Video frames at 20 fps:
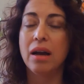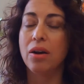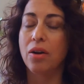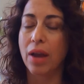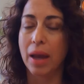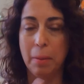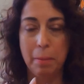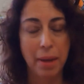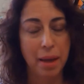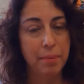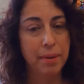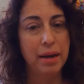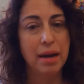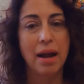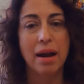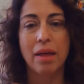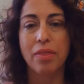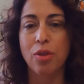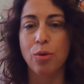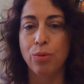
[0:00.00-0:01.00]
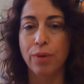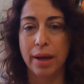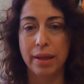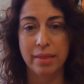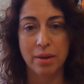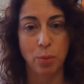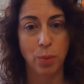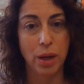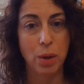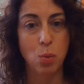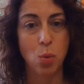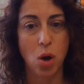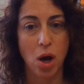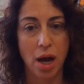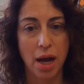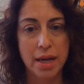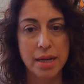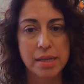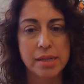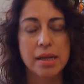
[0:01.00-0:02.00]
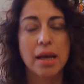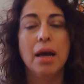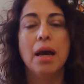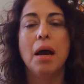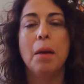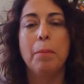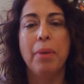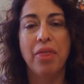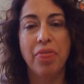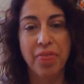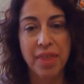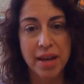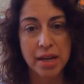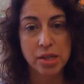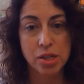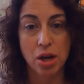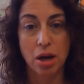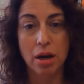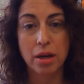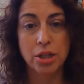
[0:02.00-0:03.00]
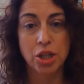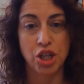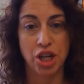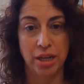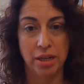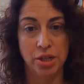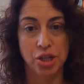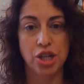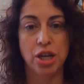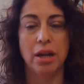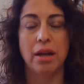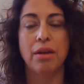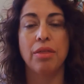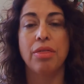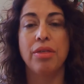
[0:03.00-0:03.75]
Okay. Maybe not at the rate that we want, but things are changing.